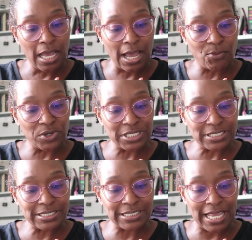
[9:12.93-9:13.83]
I want to
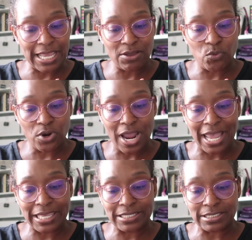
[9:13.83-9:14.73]
say, where
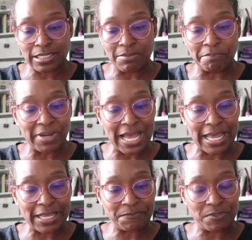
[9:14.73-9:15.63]
I get to
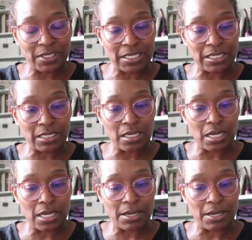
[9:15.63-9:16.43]
combine the